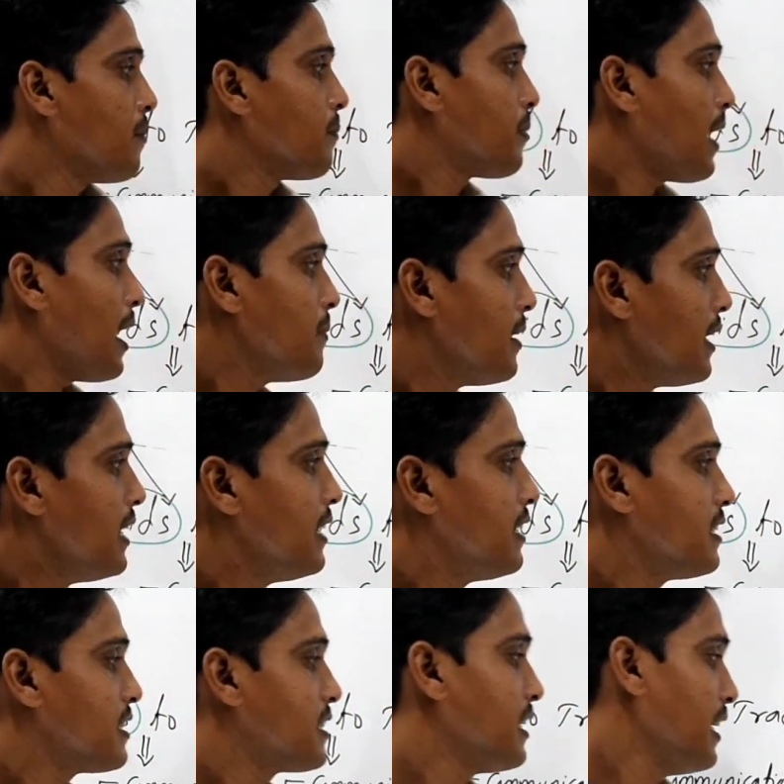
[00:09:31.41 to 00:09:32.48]
Primary
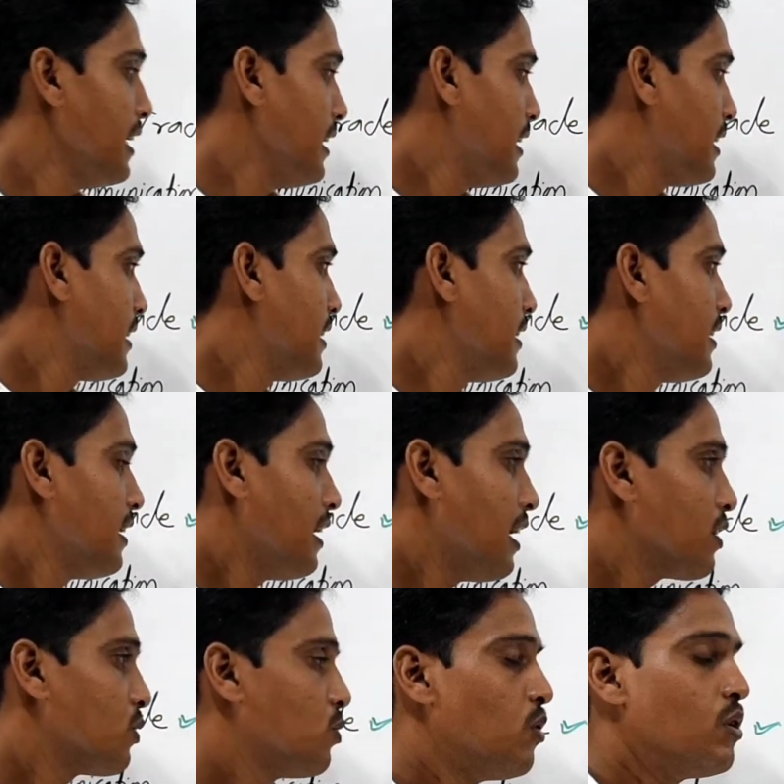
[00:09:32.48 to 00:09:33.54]
industry
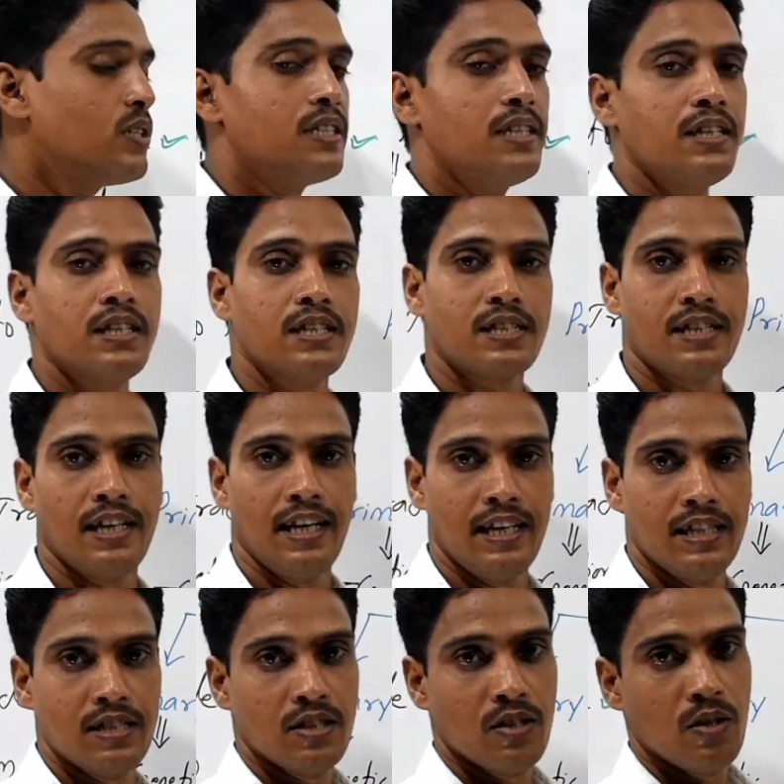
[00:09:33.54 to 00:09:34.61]
are those
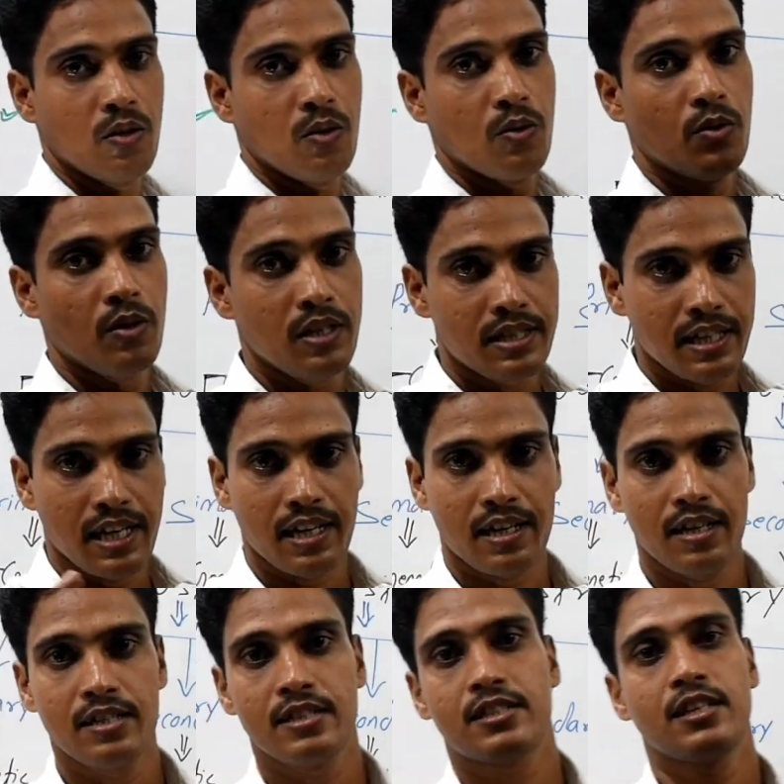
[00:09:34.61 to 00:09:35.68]
industries which are
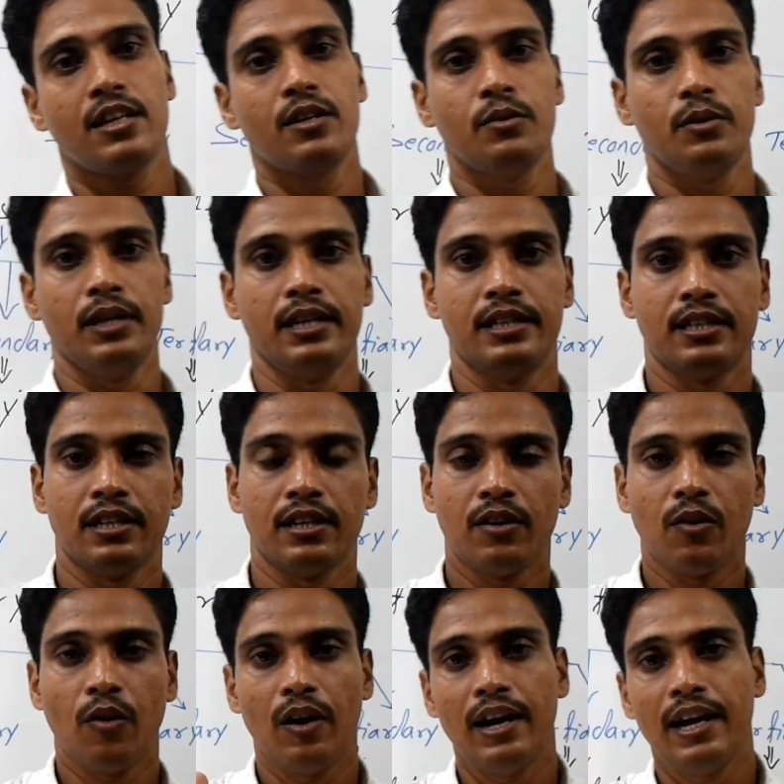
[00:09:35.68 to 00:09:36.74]
concerned with
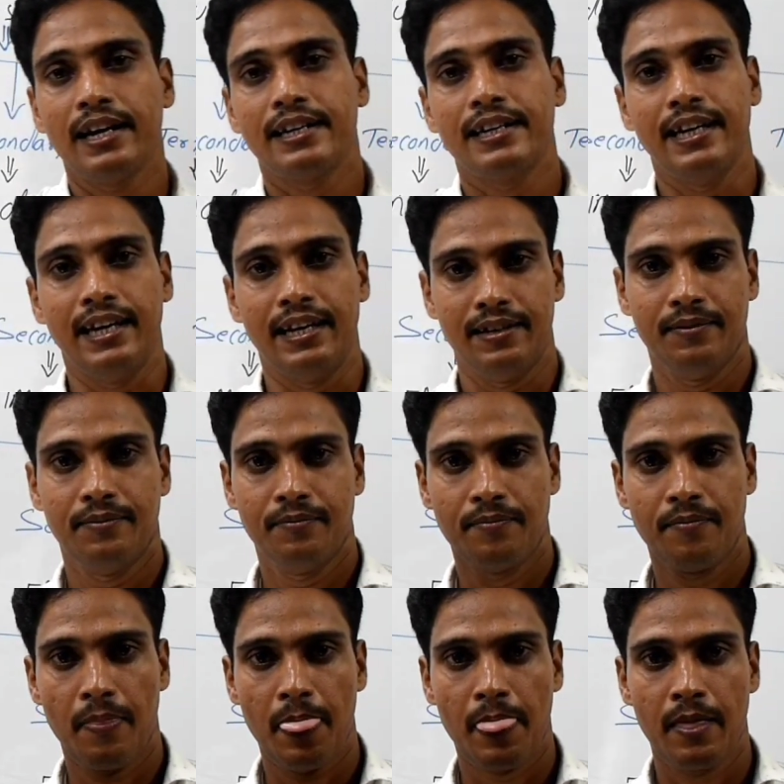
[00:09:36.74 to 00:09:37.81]
collecting
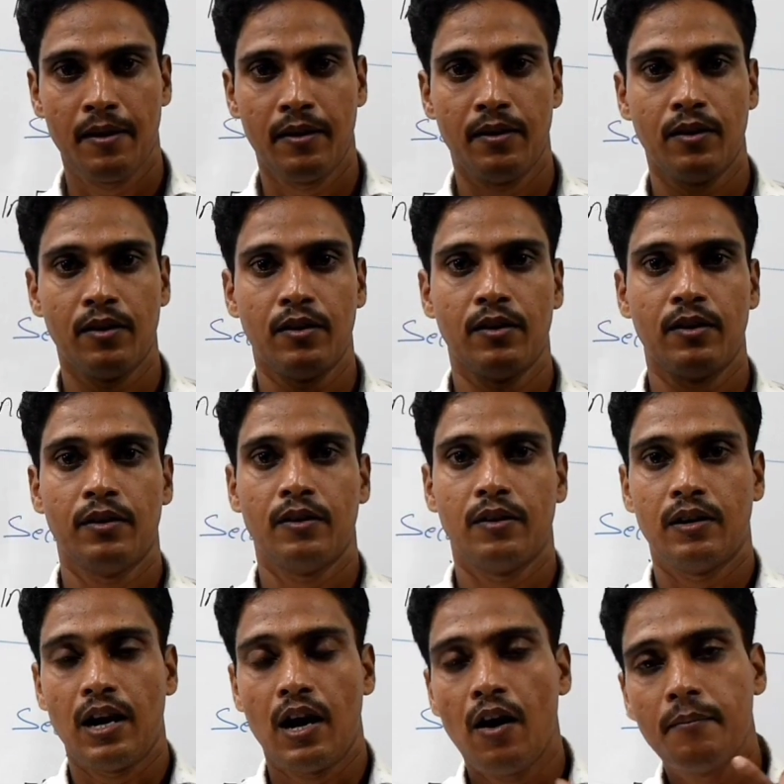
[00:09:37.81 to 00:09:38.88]

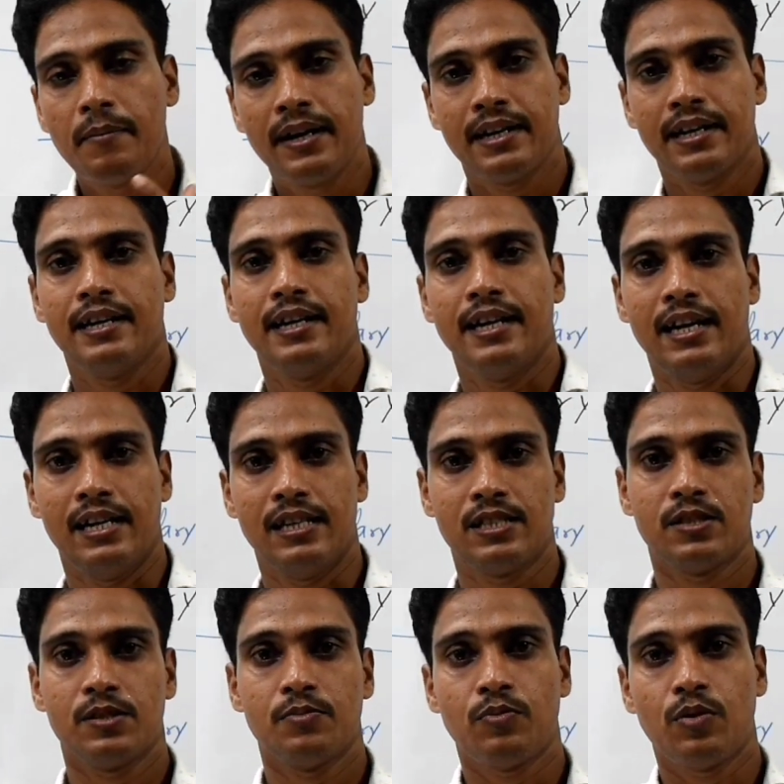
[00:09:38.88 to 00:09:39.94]
raw
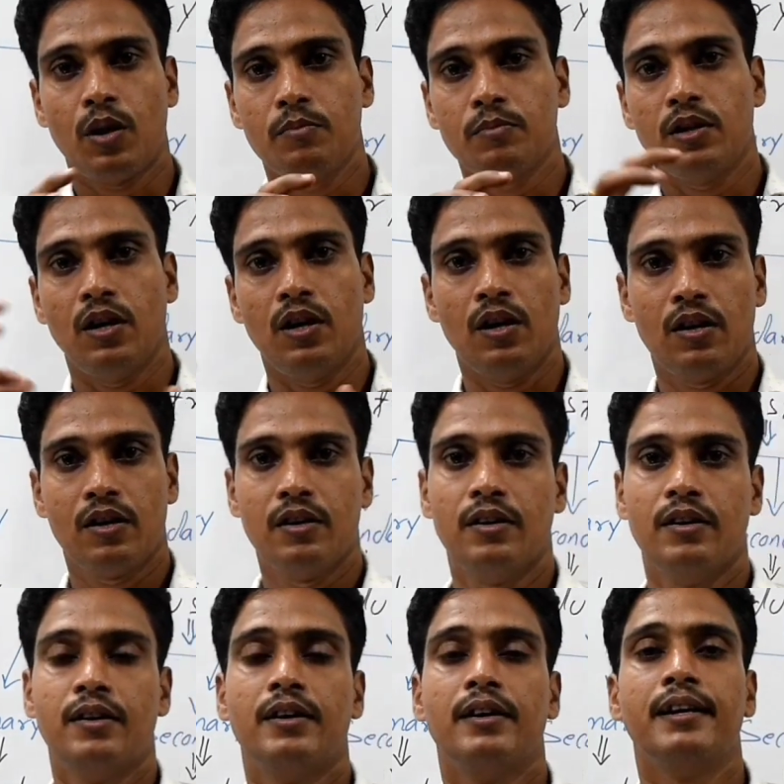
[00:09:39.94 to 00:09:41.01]
materials from
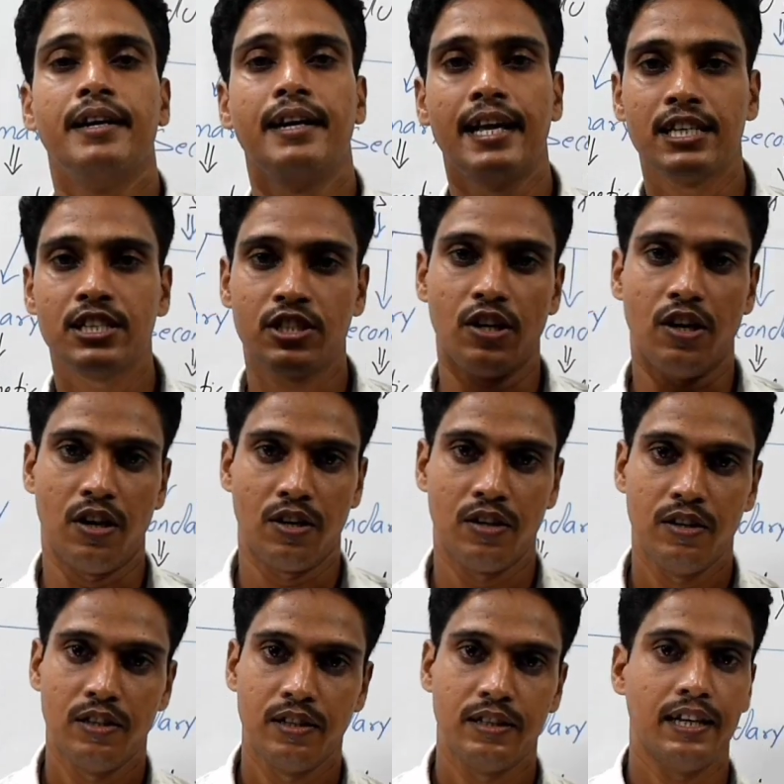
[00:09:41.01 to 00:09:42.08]
the
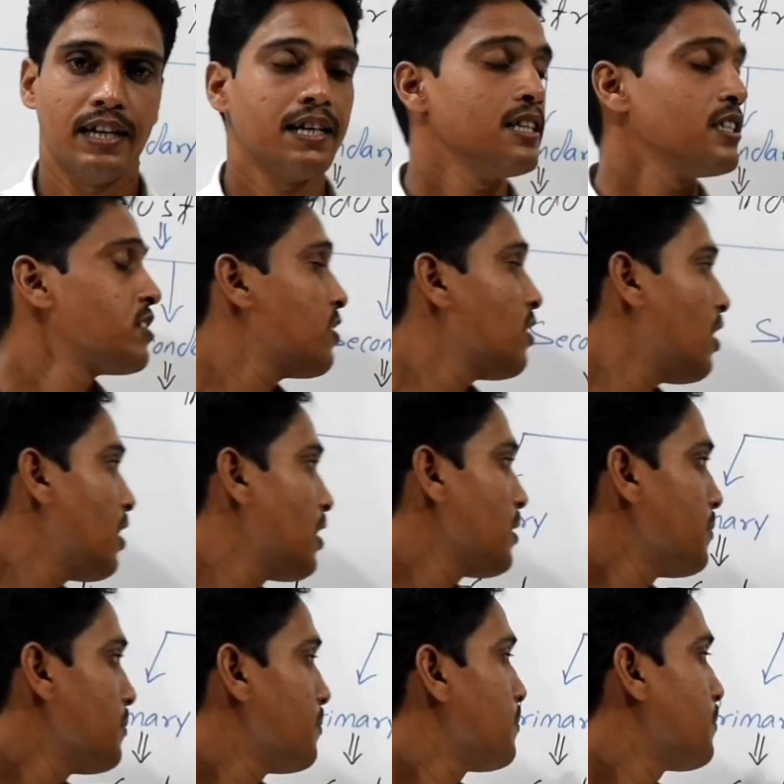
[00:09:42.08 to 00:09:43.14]
nature. That is
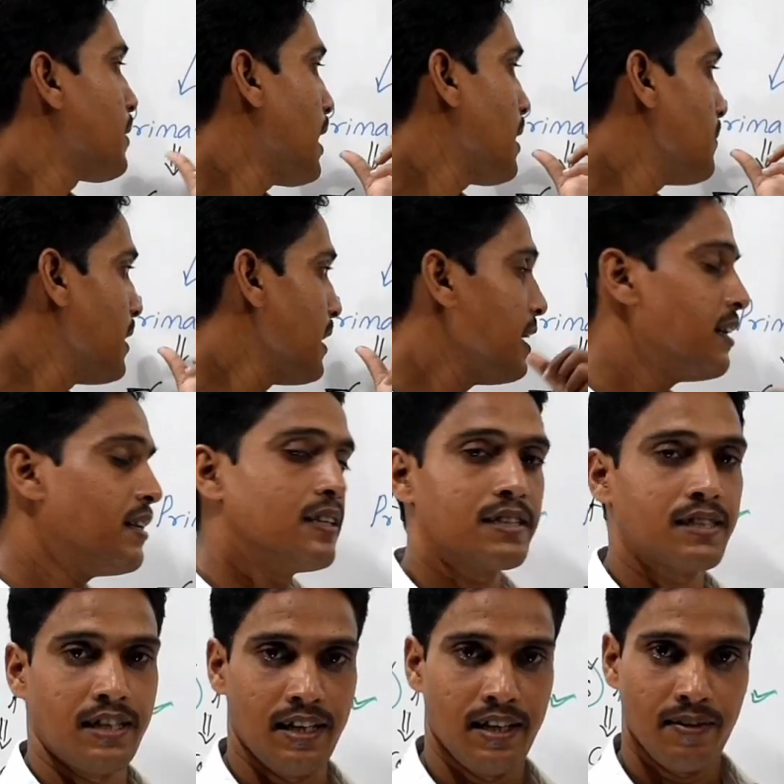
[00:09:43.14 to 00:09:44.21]
called primary
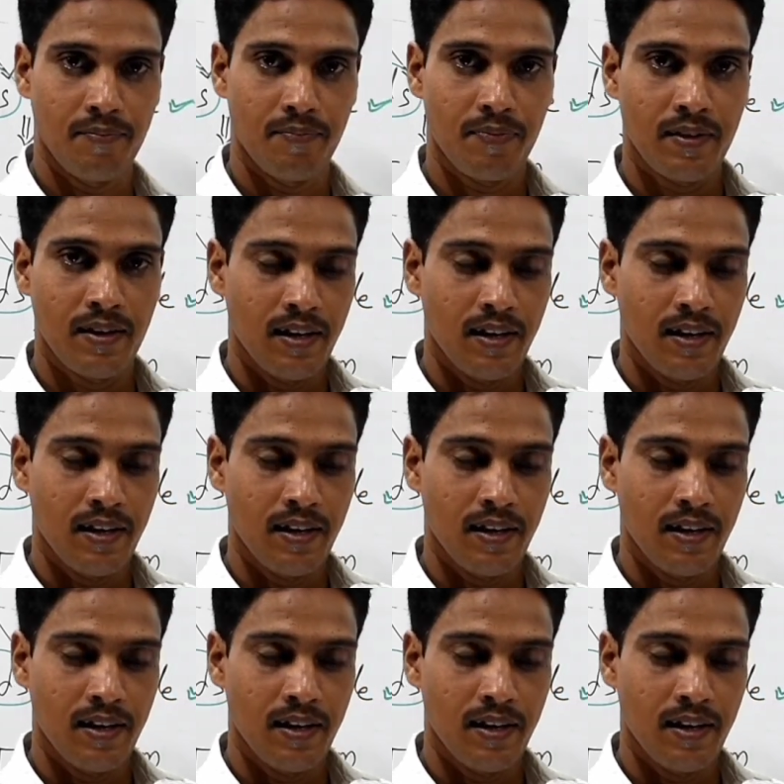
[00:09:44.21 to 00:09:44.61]
industry.